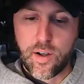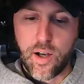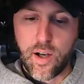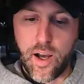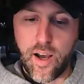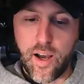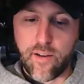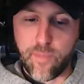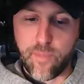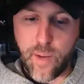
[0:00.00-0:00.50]

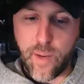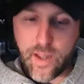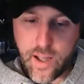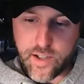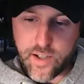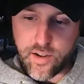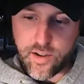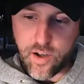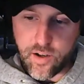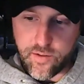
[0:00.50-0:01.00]
have my
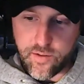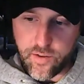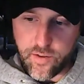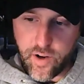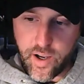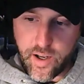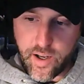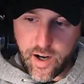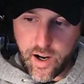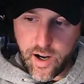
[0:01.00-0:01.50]
lights on for
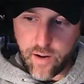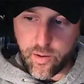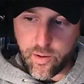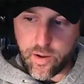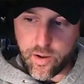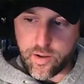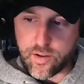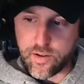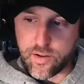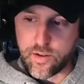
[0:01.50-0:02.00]
8
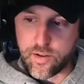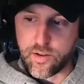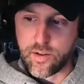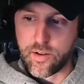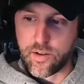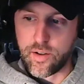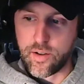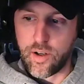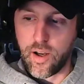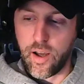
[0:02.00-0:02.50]
hours.
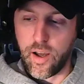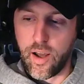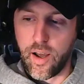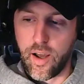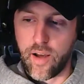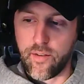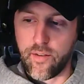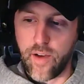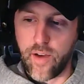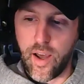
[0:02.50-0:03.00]
I
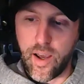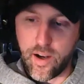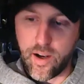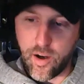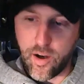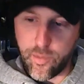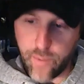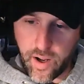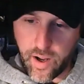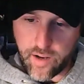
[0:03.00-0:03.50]
have a hang
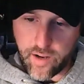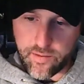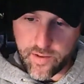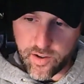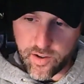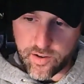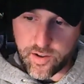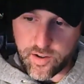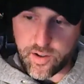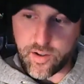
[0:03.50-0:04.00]
on back
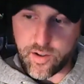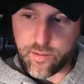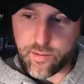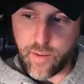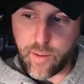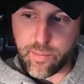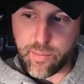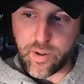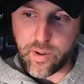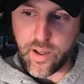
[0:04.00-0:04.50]
filter and
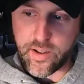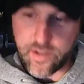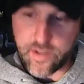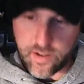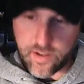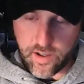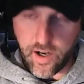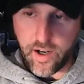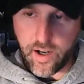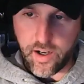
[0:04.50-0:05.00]
my plants are
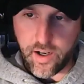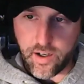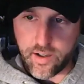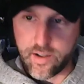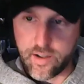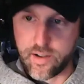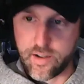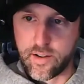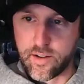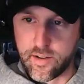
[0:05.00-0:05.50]
dying.
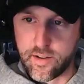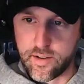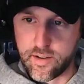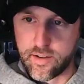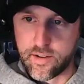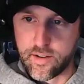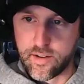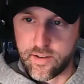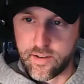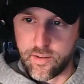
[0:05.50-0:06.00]

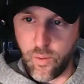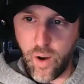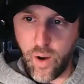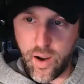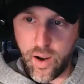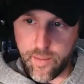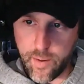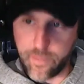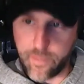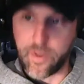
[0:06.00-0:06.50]
Why
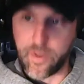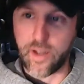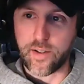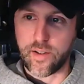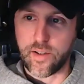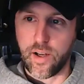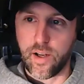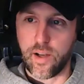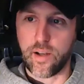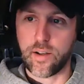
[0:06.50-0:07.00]
are my plants
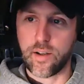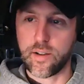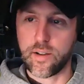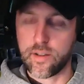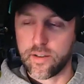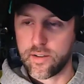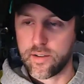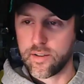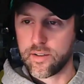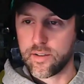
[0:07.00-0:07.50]
dying?
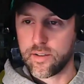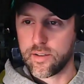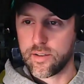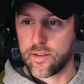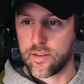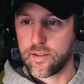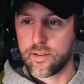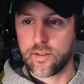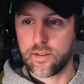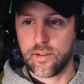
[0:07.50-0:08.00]

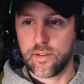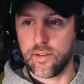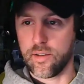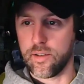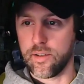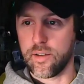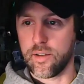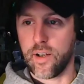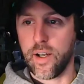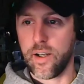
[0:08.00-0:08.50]

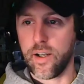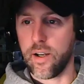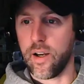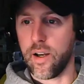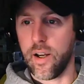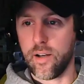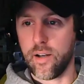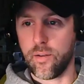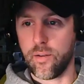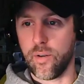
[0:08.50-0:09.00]

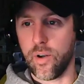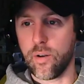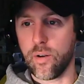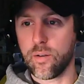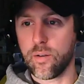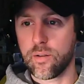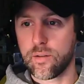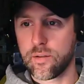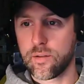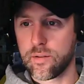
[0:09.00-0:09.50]
I don't know.